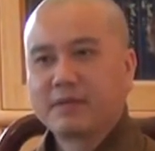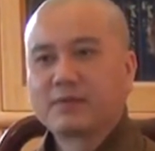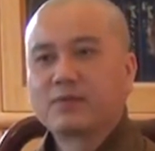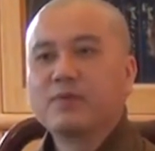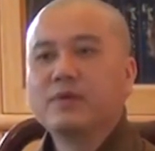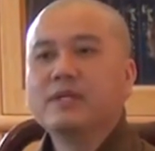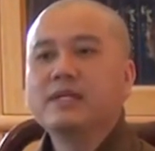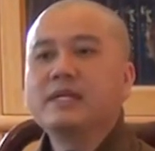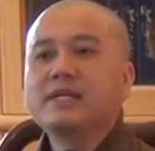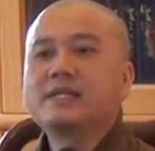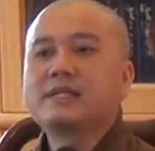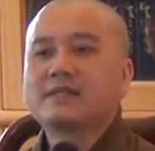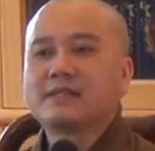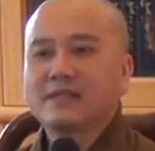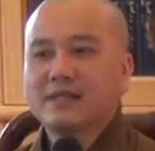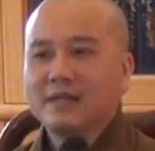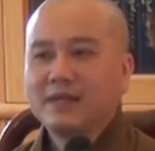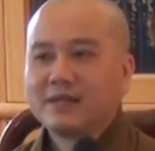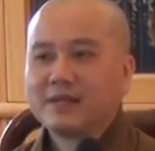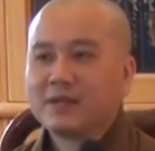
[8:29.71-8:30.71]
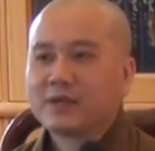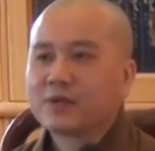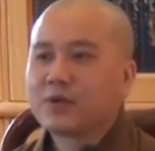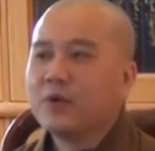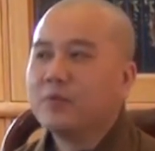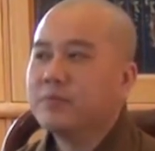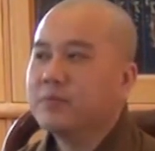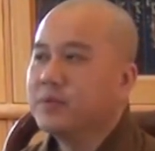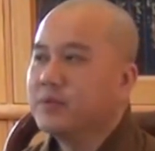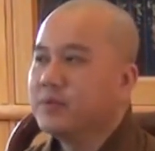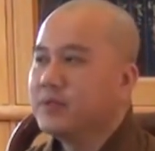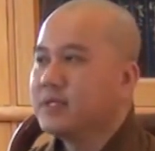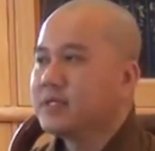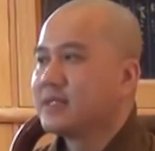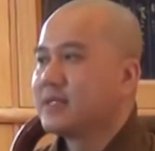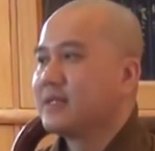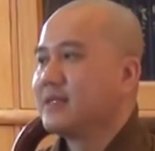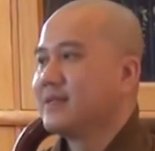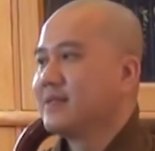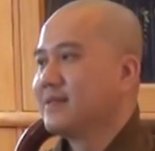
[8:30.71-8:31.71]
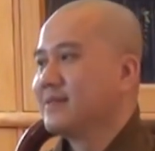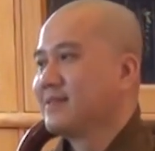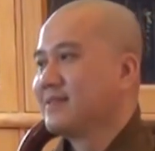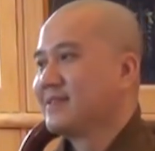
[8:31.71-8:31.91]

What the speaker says: but we need the community.